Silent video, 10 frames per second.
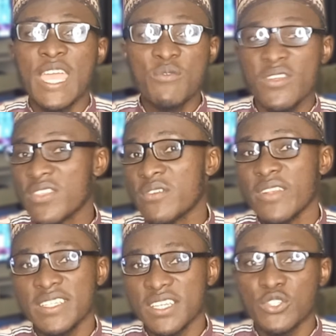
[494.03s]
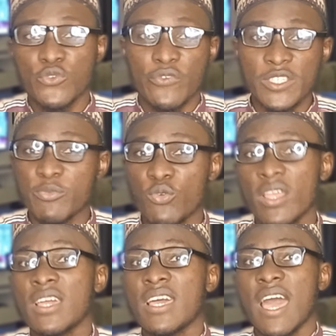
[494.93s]
everything related to Facebook
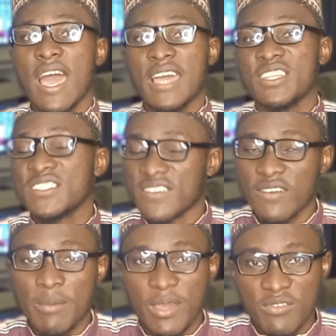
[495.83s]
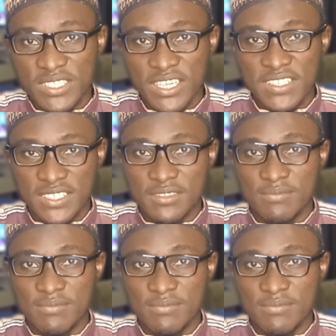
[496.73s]
and Instagram advertising.